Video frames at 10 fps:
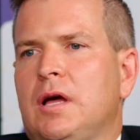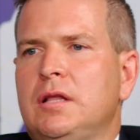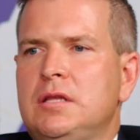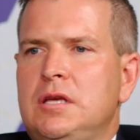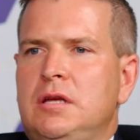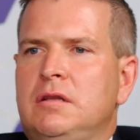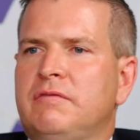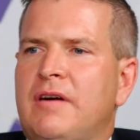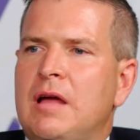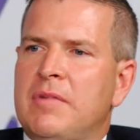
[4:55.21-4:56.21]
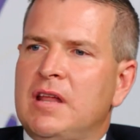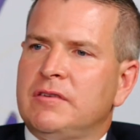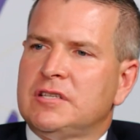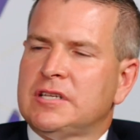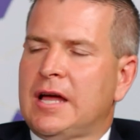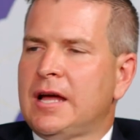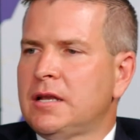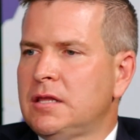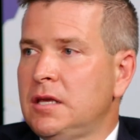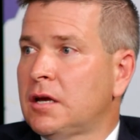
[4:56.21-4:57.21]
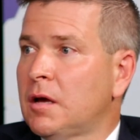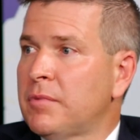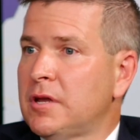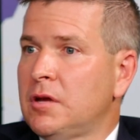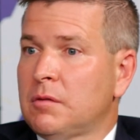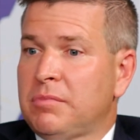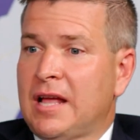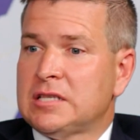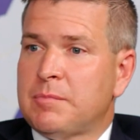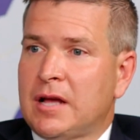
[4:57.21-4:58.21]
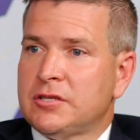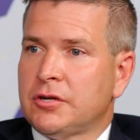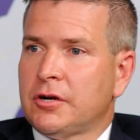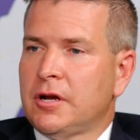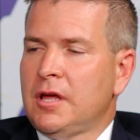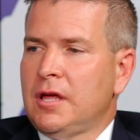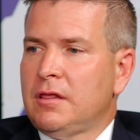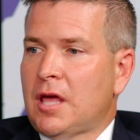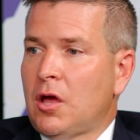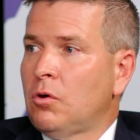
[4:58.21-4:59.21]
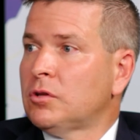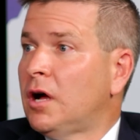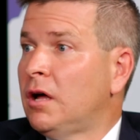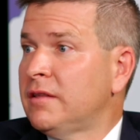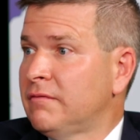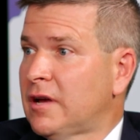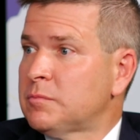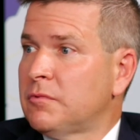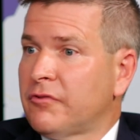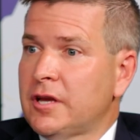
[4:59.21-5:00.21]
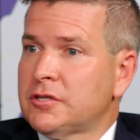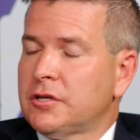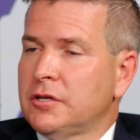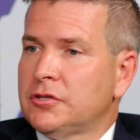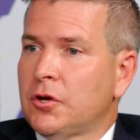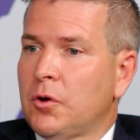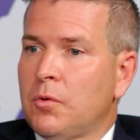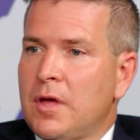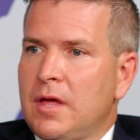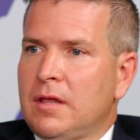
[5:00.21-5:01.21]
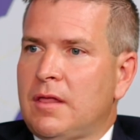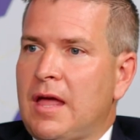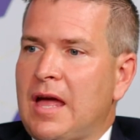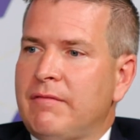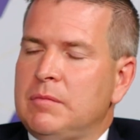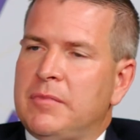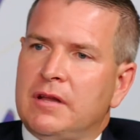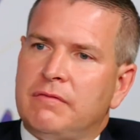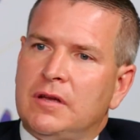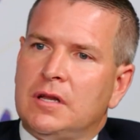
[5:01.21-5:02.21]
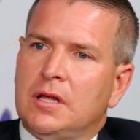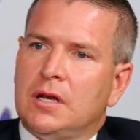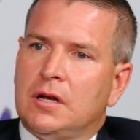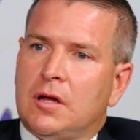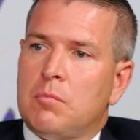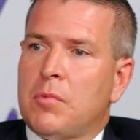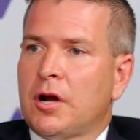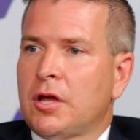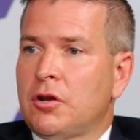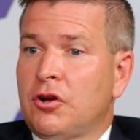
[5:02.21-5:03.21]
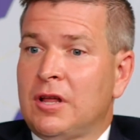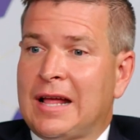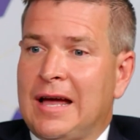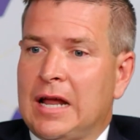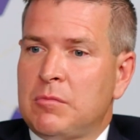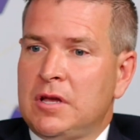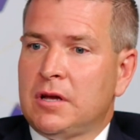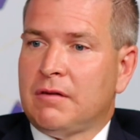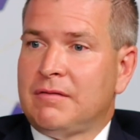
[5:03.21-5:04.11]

On the defined benefit side, the company or the plan sponsor, they hold all the investment risk. So they have the benefit in an up market or good economy of